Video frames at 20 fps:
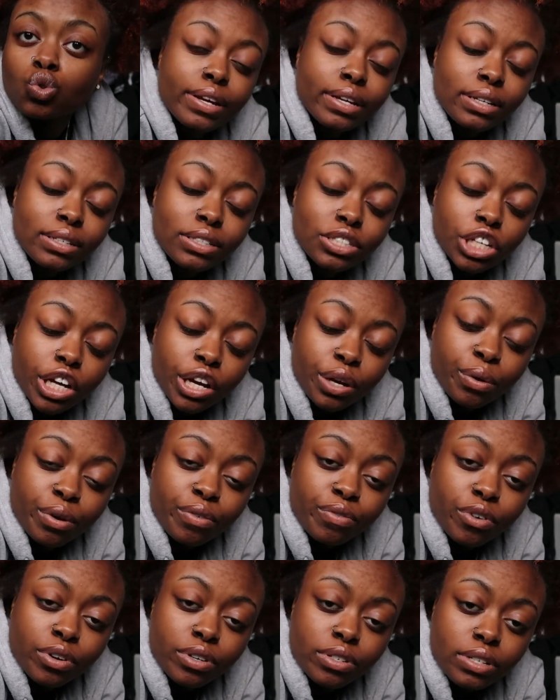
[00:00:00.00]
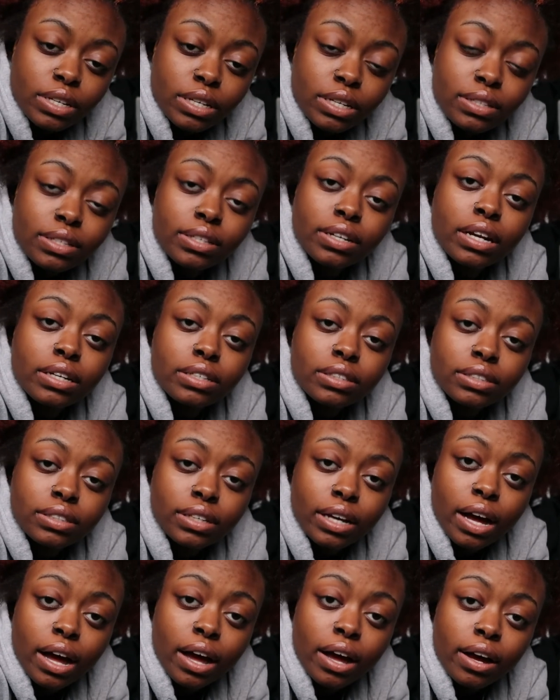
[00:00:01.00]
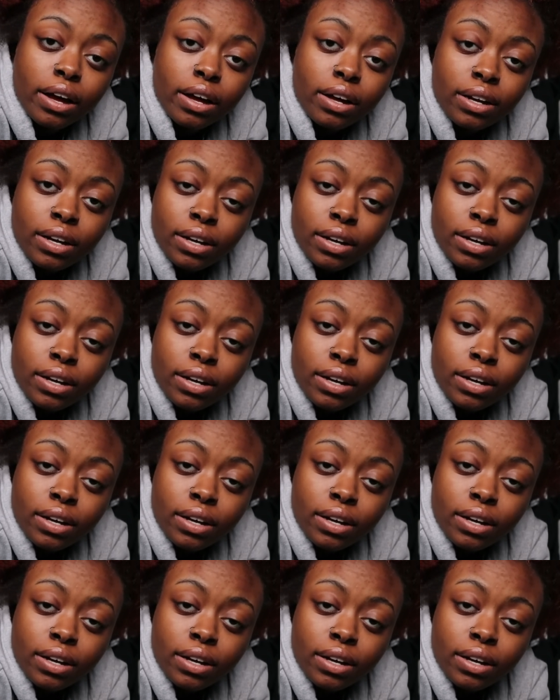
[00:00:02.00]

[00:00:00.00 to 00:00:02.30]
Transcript: It is January 14th and I just got